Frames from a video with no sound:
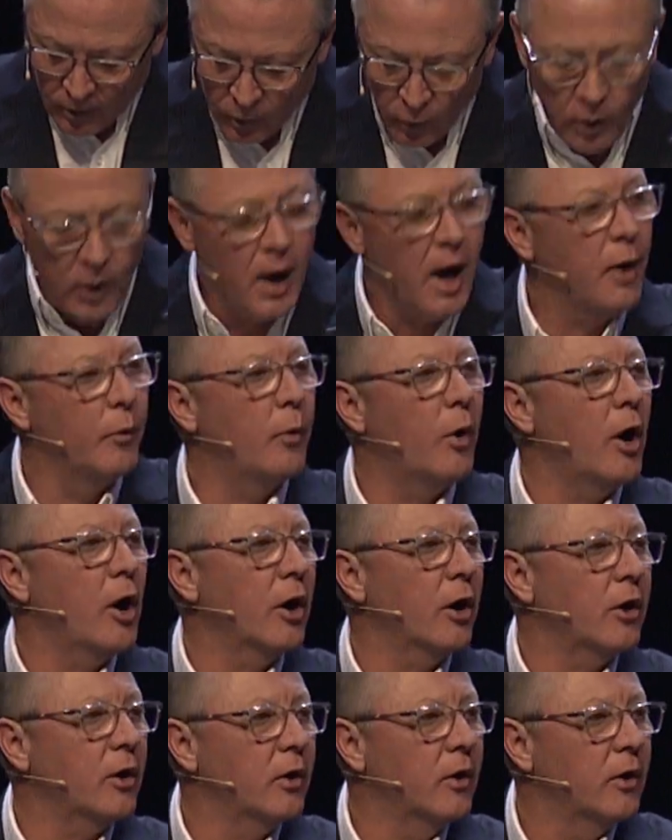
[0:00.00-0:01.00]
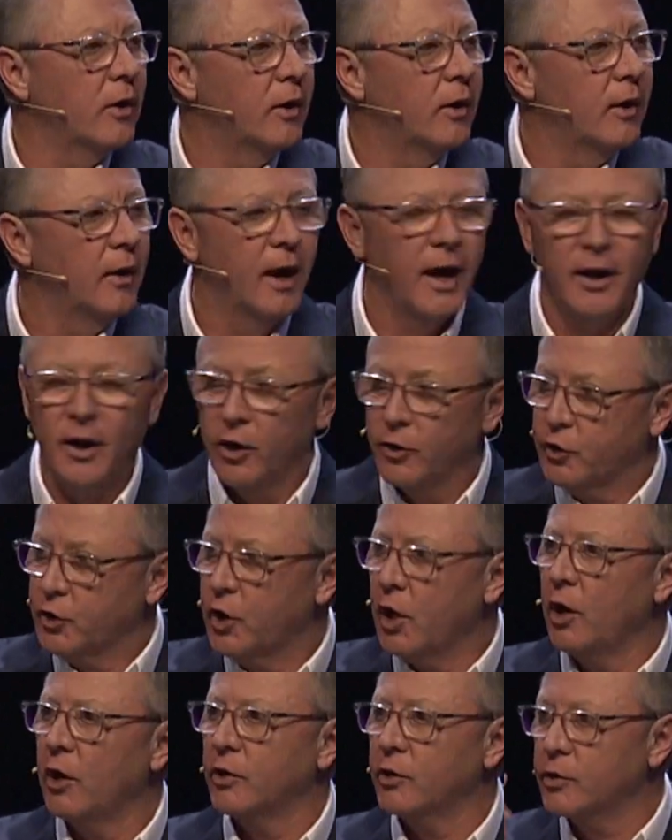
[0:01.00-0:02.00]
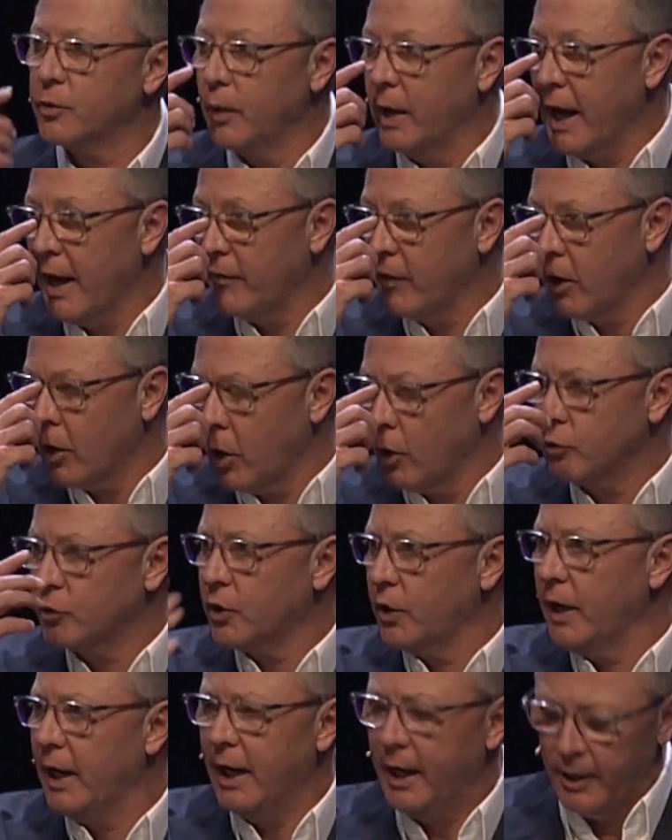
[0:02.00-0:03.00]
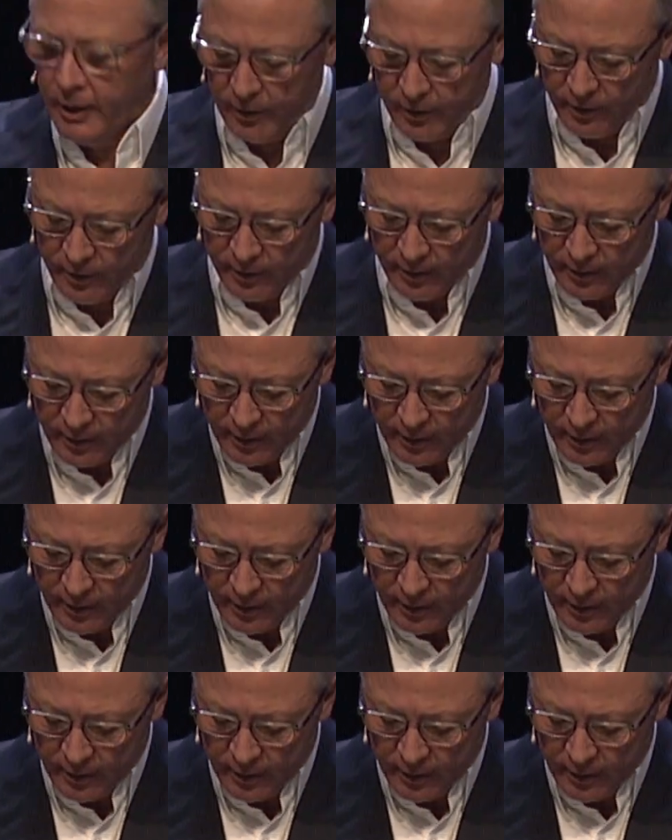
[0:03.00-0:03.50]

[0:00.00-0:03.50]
Where I work, at our church, we have a culture here.